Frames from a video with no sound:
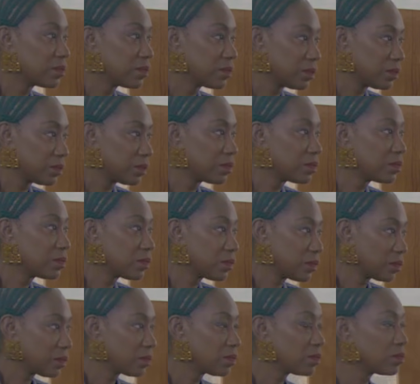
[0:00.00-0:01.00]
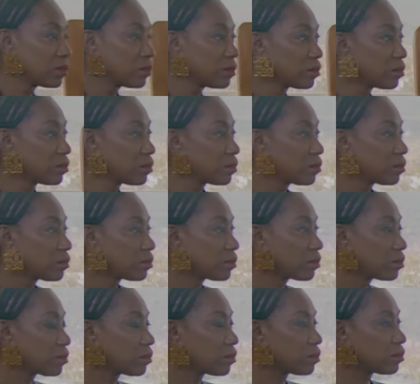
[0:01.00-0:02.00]
done with the hurricanes. I was like, you know
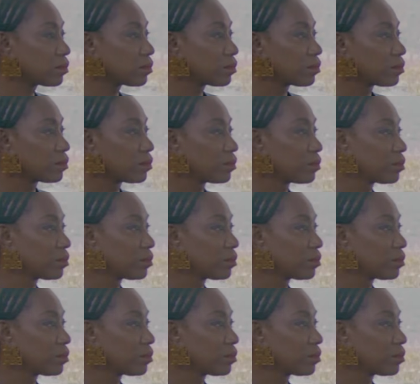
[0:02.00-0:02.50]
what, that's it.